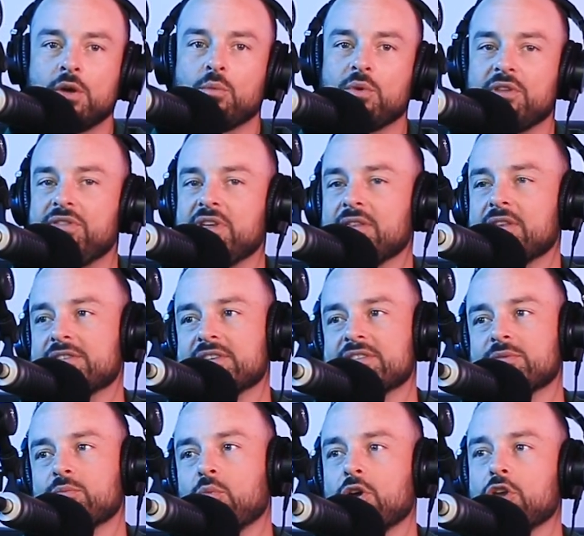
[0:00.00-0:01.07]
we think this
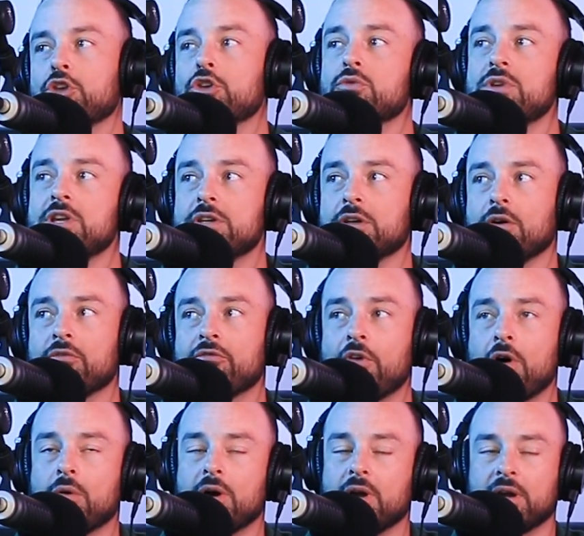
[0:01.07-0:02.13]
is what you need to go
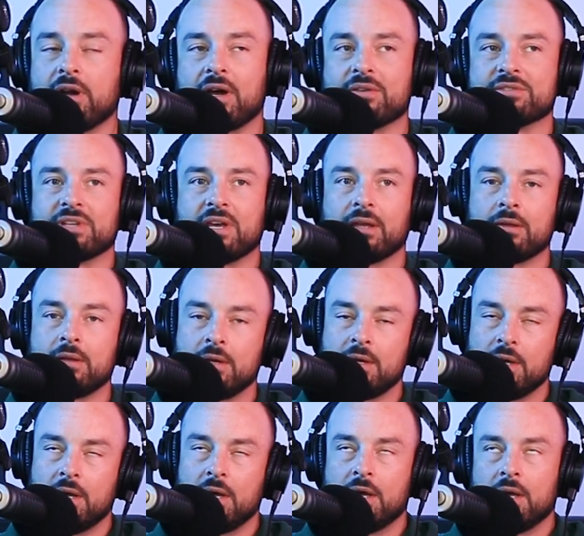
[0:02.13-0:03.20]
forward. And I was like,
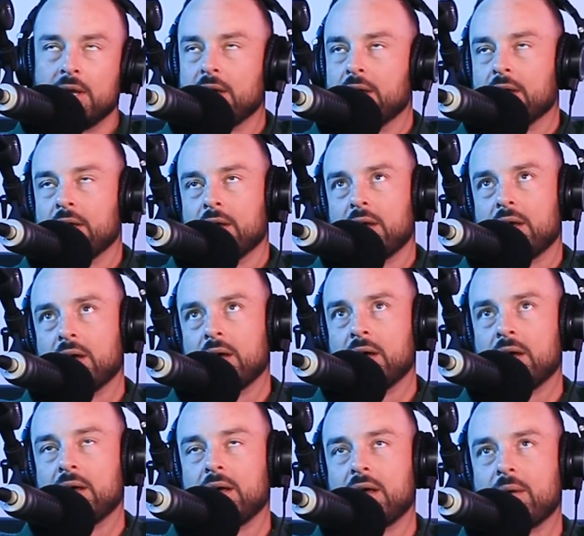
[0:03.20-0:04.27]

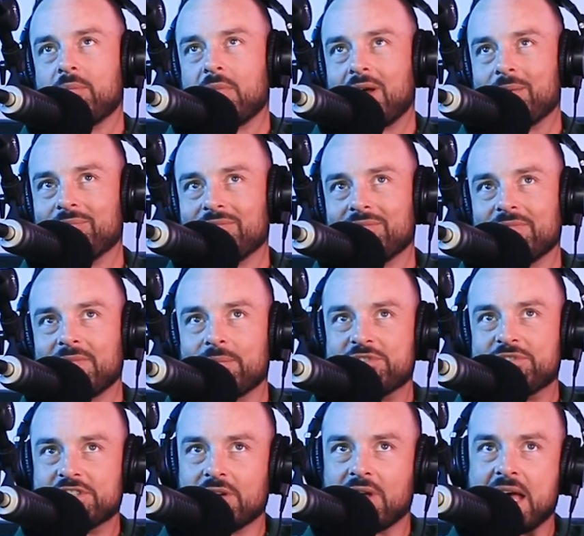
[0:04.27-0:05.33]
I'm
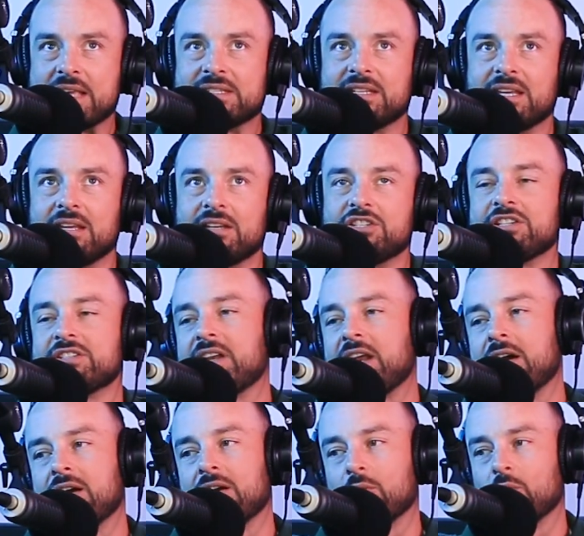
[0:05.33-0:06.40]
still hesitant. And she said,
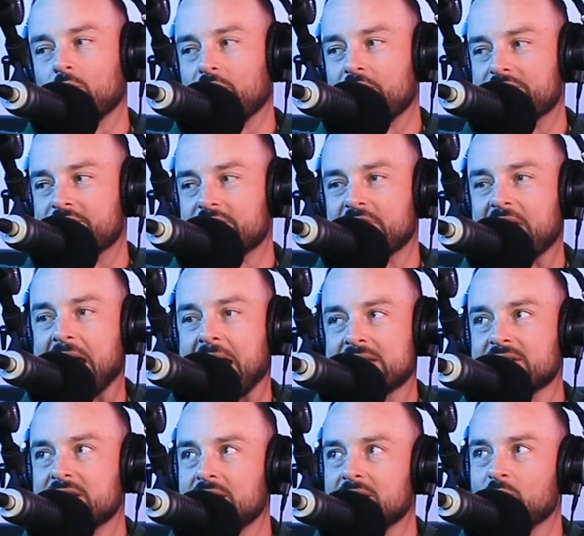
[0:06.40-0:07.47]
Eric, this isn't
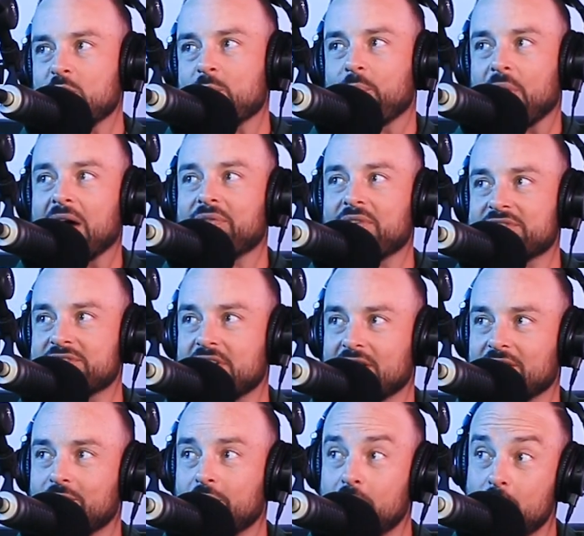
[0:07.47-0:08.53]
asking. We bought this
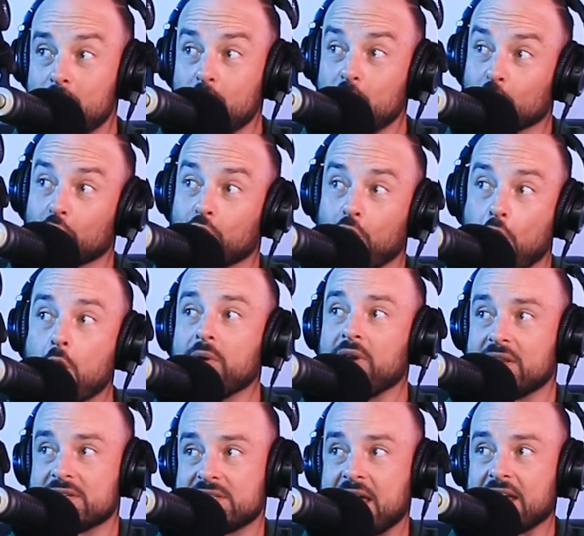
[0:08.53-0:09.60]
ticket for you. You're going.
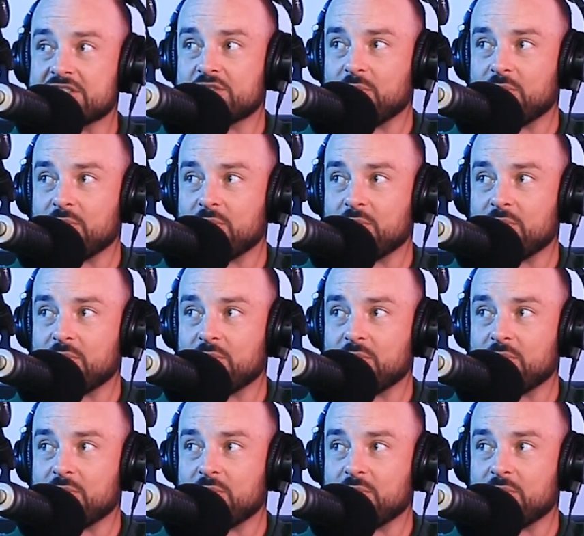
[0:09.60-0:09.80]
It's next